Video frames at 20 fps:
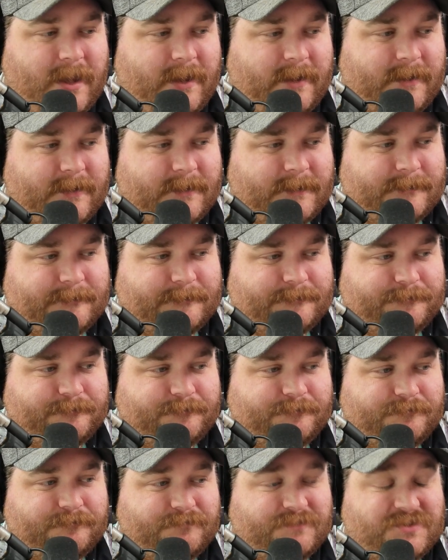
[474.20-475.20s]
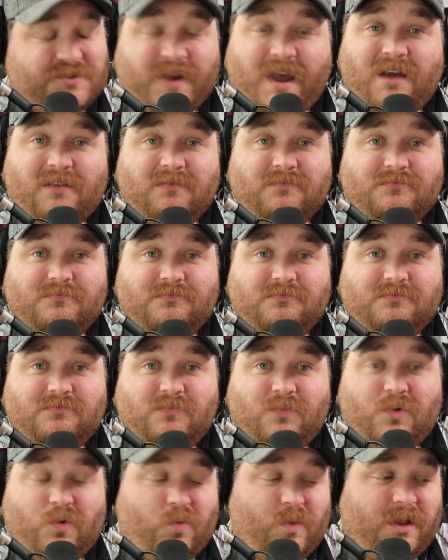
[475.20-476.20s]
So yeah,
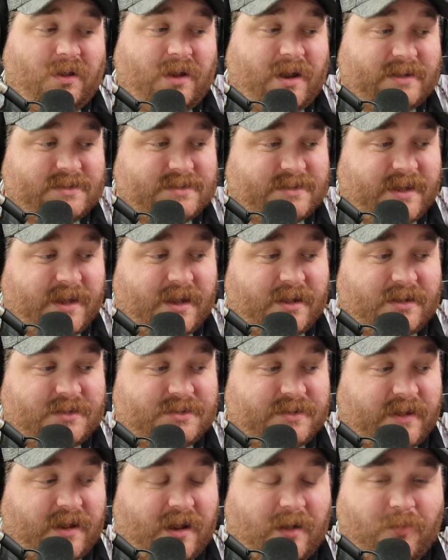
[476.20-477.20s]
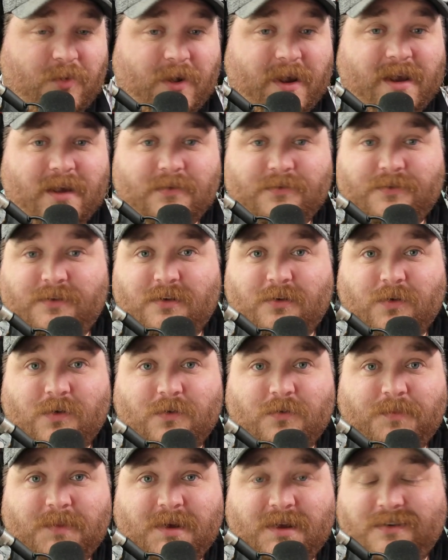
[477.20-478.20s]
what do you guys think? Do you think I'm right? Do you agree
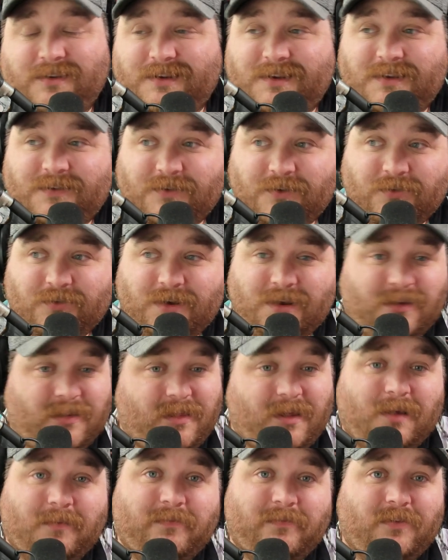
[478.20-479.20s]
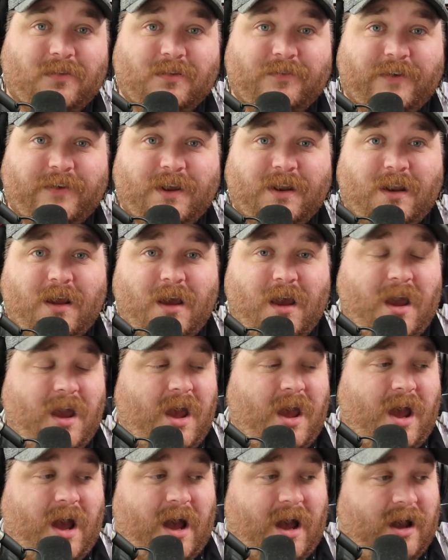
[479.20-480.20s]
with me? Do you disagree? Do you think I'm full of it?
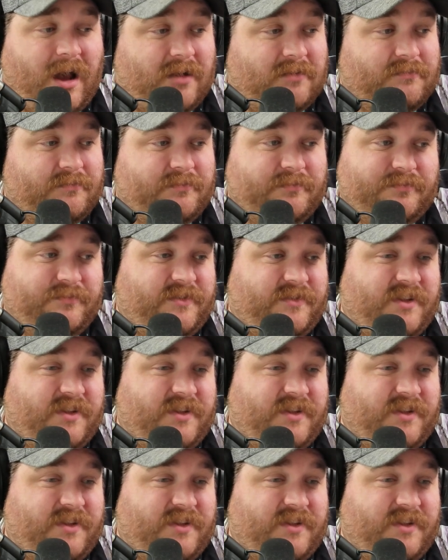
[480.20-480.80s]
Do you